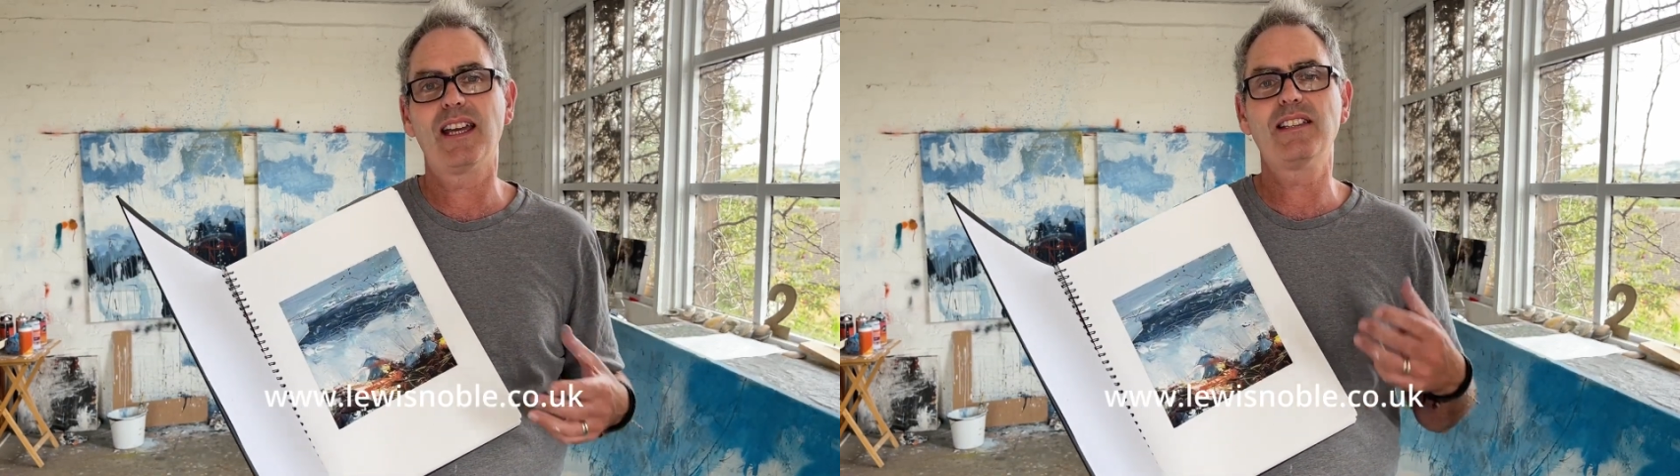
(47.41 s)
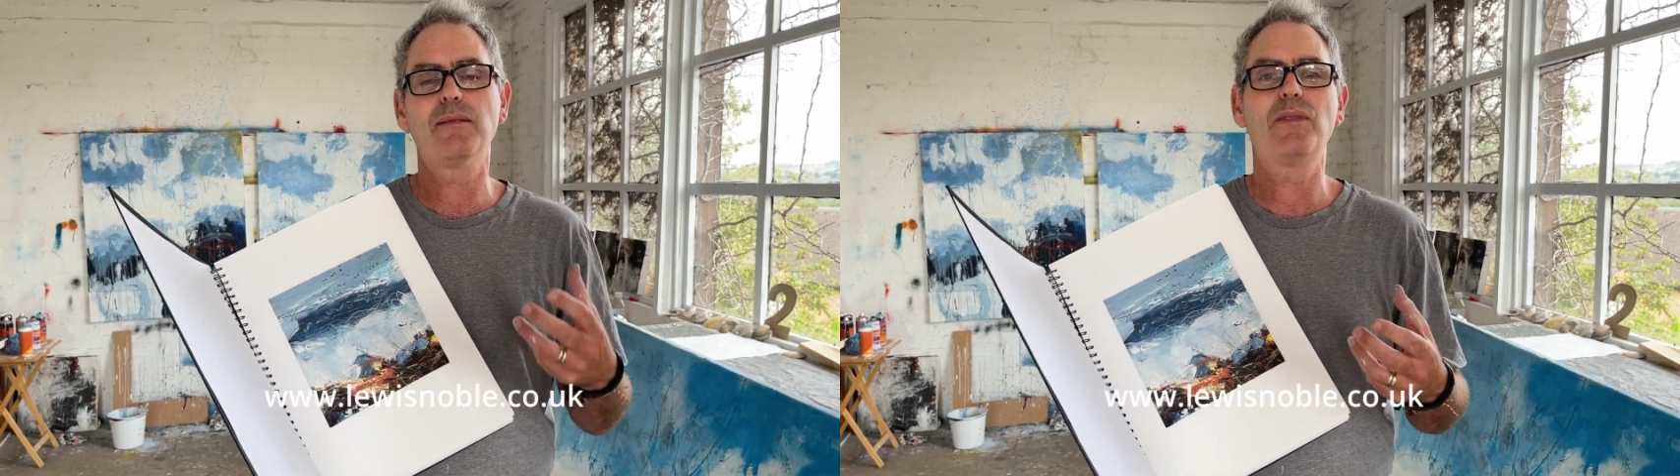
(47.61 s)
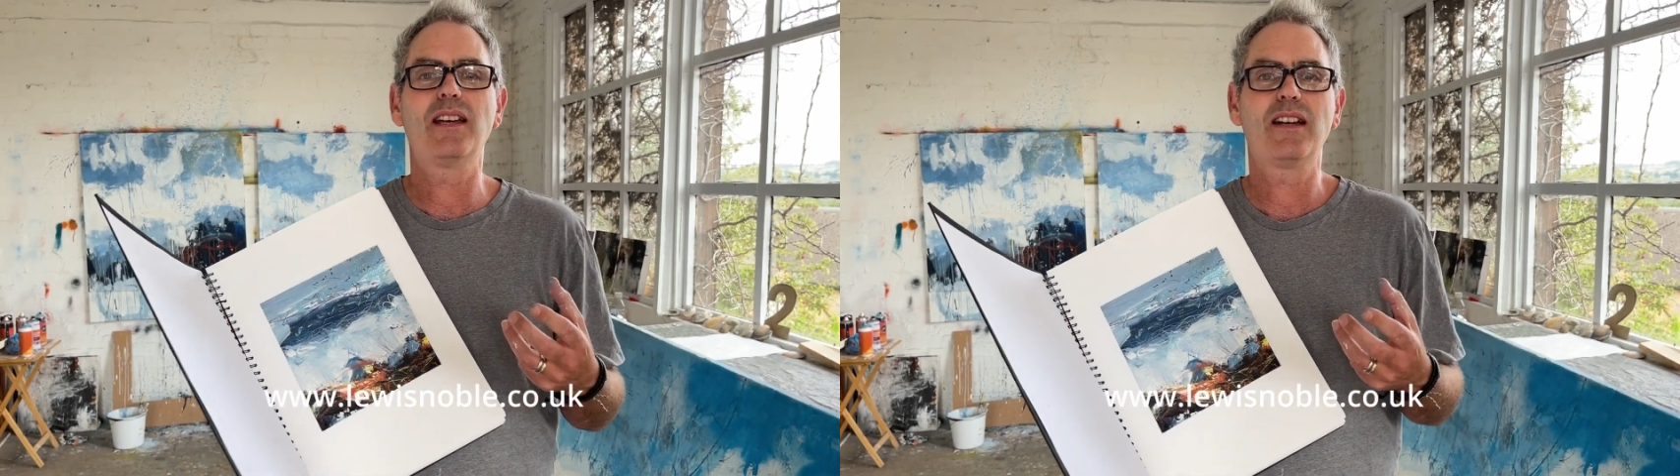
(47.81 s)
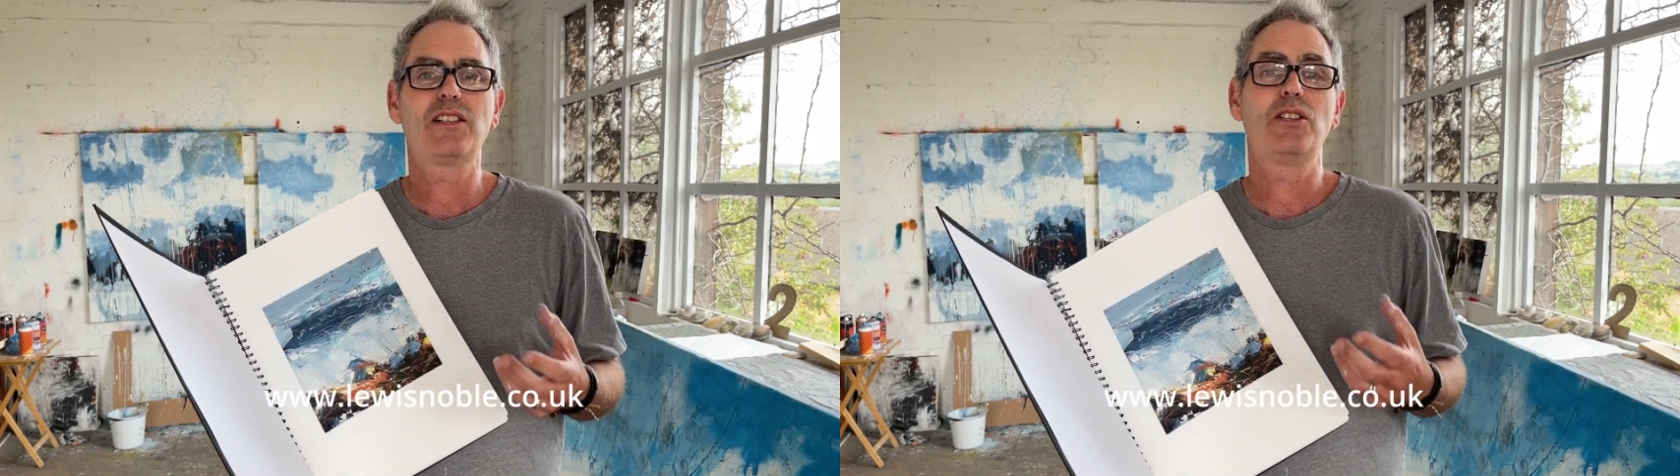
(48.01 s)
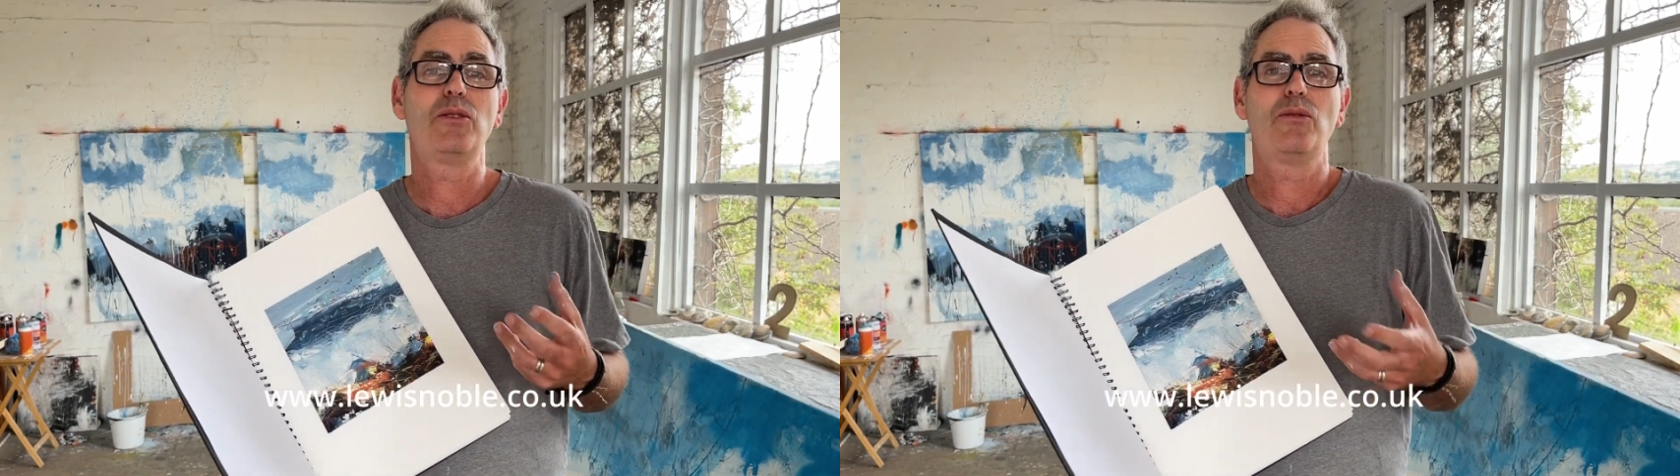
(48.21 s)
is something I
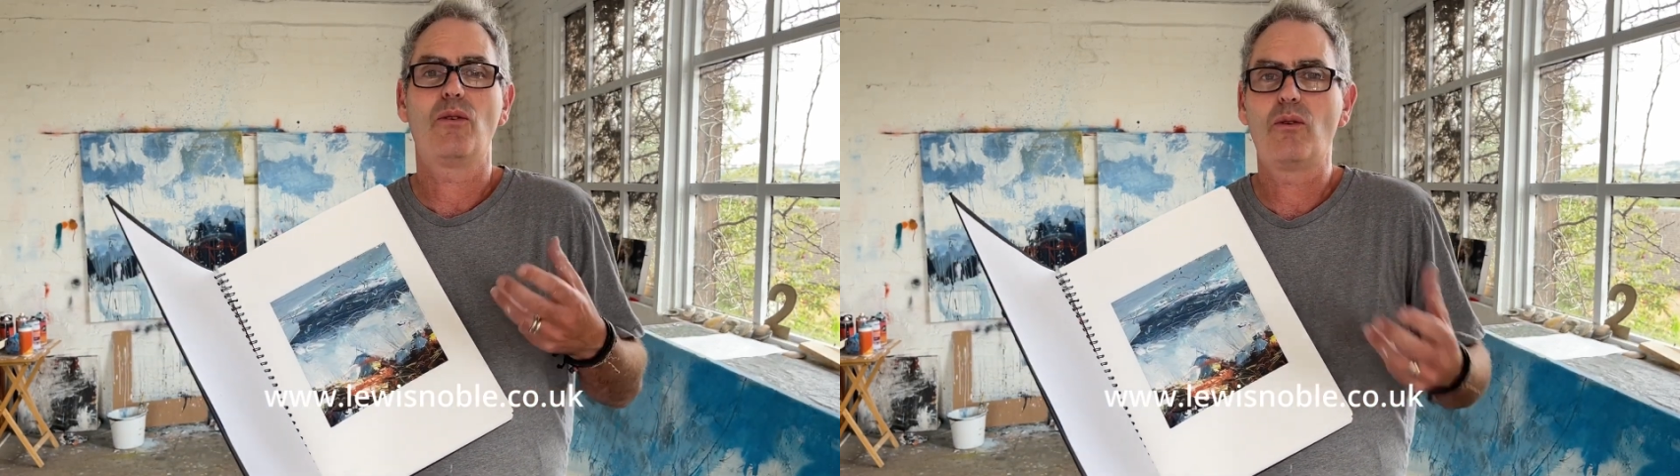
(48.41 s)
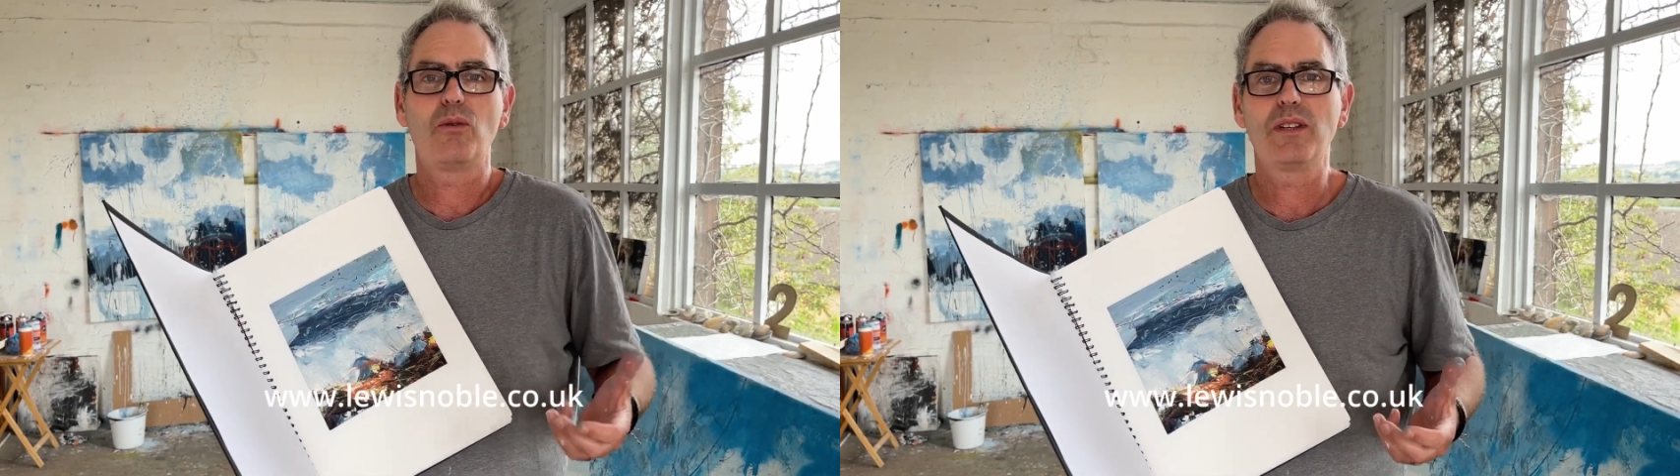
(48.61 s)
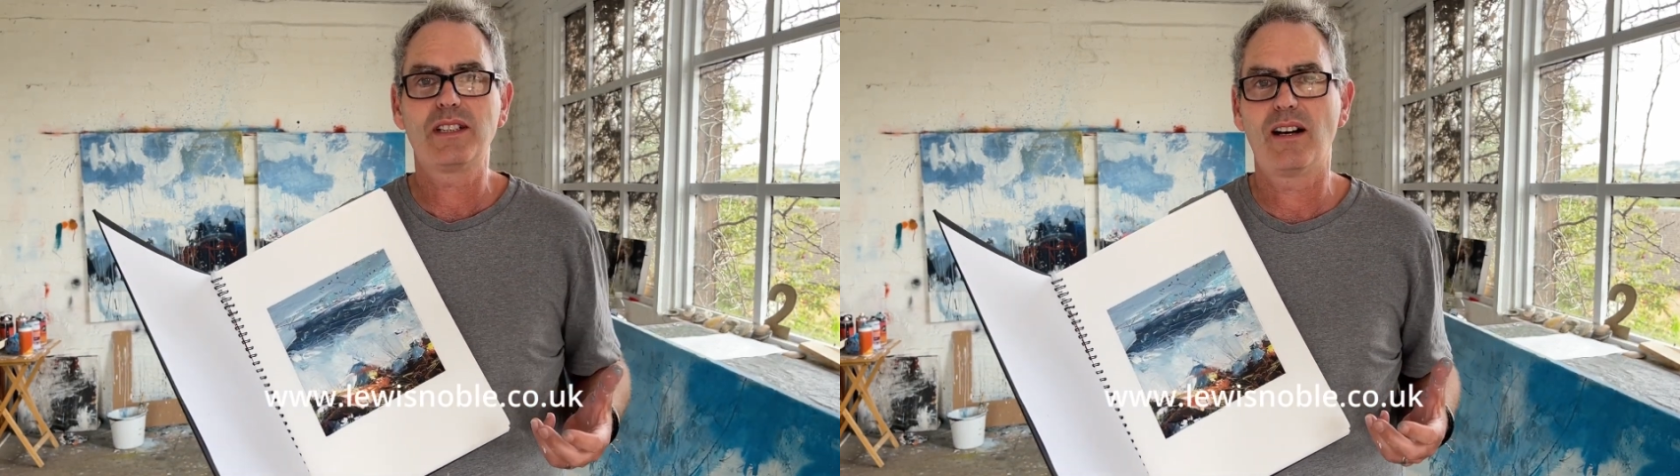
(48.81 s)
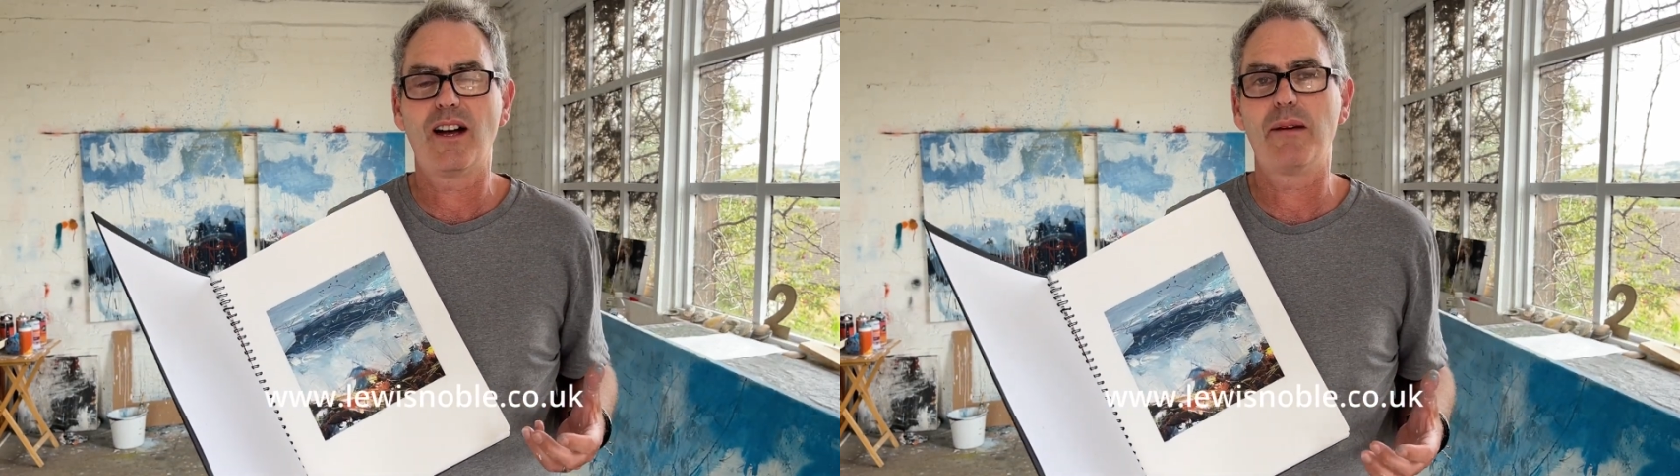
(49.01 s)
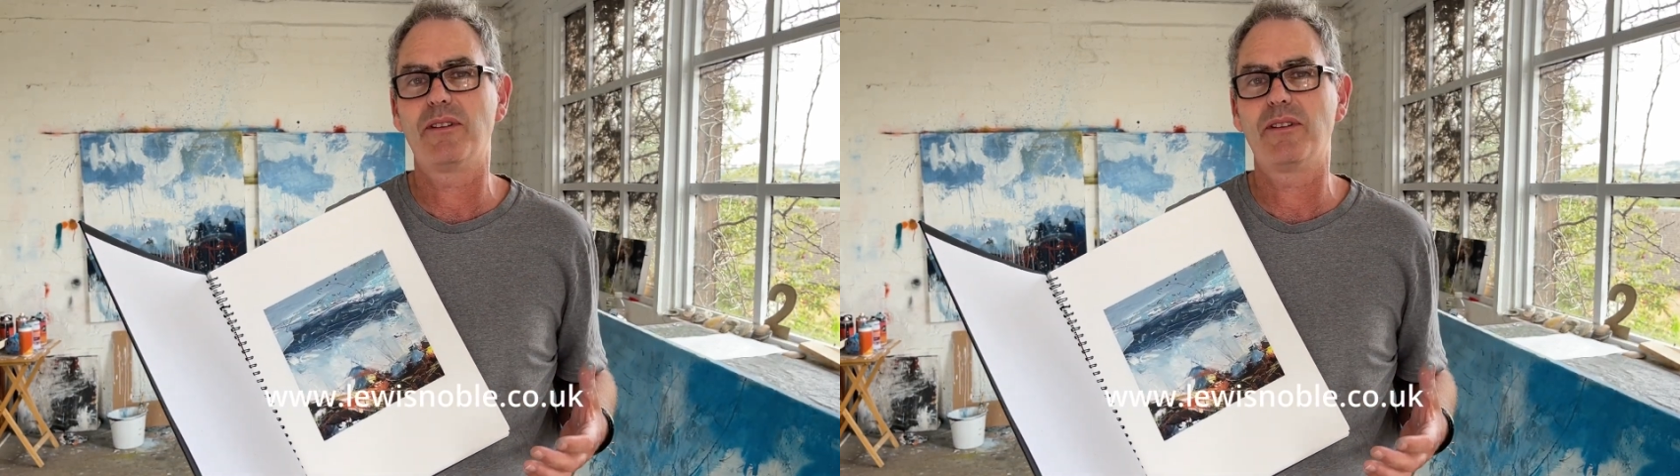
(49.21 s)
do all the time,